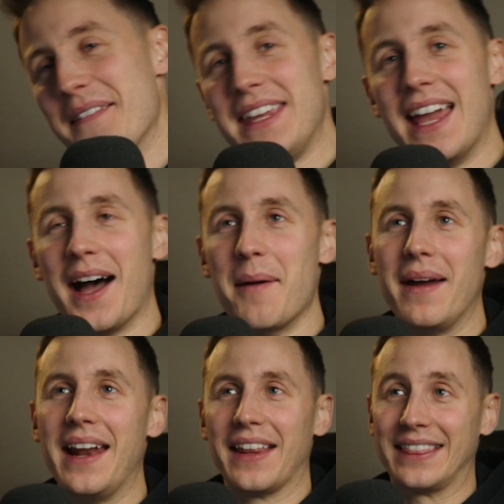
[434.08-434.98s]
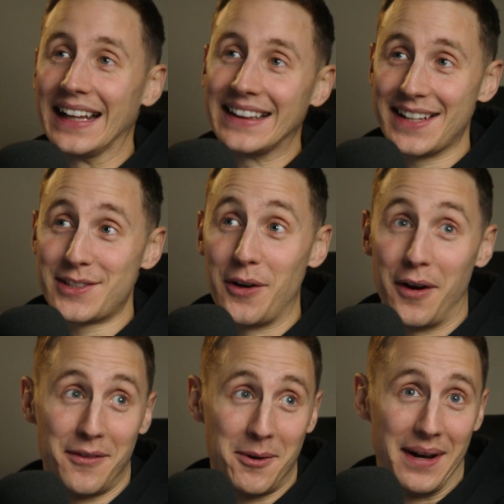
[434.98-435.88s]
Yeah, I mean, I think that's how
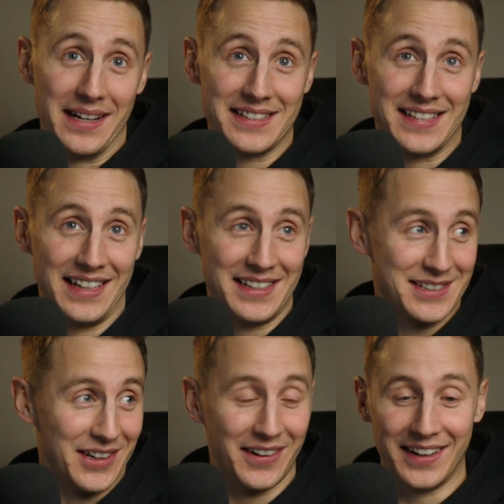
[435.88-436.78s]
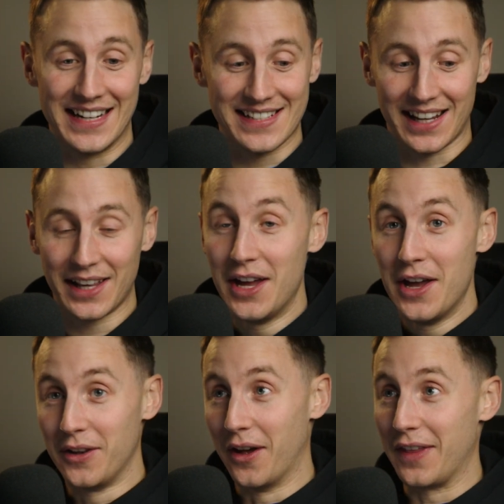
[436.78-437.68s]
Harvey Weinstein started. He's like,
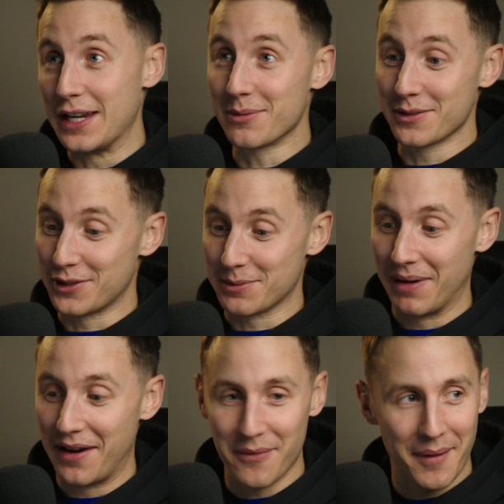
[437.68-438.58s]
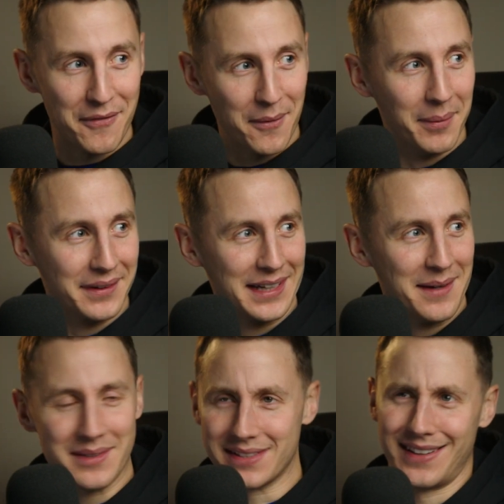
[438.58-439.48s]
no, these ones just play for my football
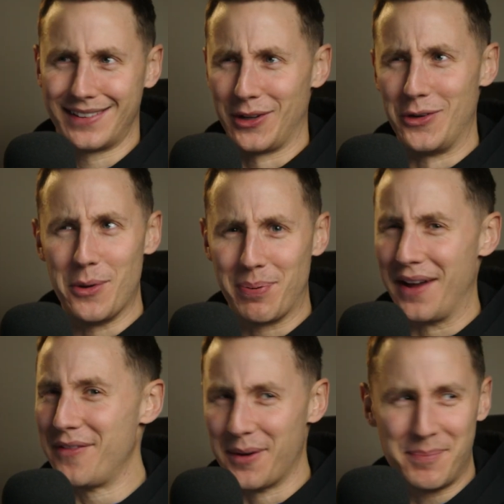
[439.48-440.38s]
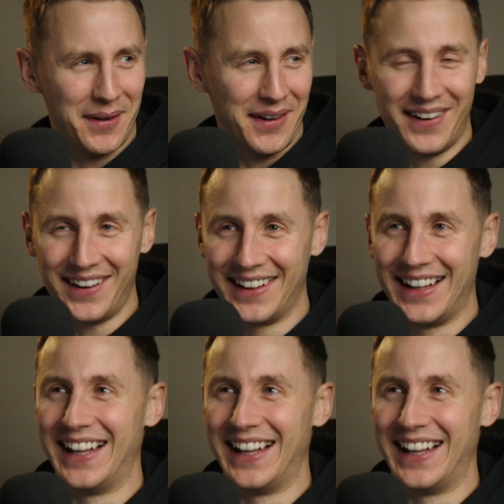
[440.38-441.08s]
team. It's like, do you play football?